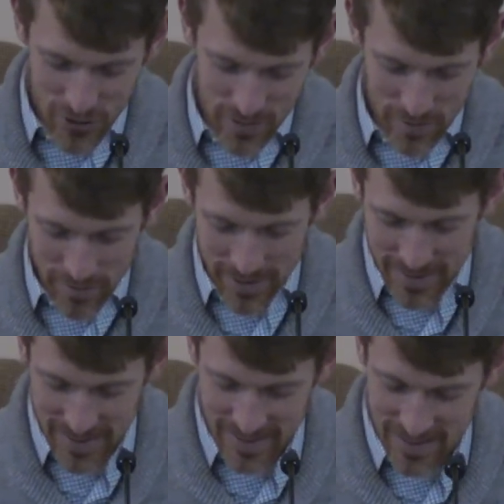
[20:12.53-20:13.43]
and we read
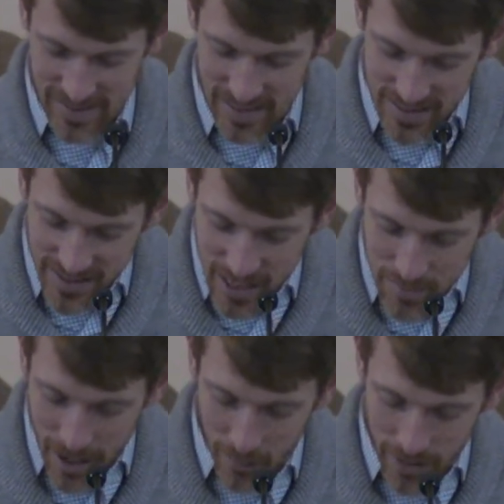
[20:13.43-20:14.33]
this In that same
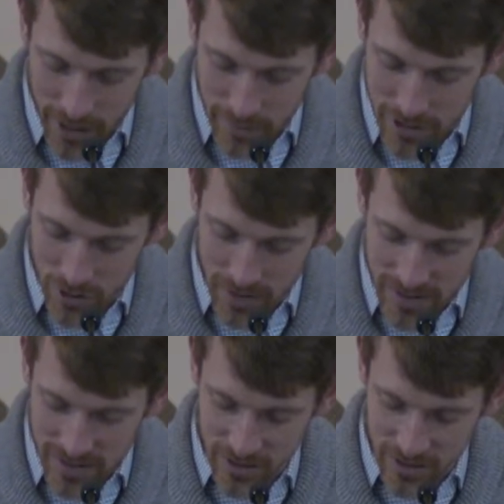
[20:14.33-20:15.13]
hour he rejoiced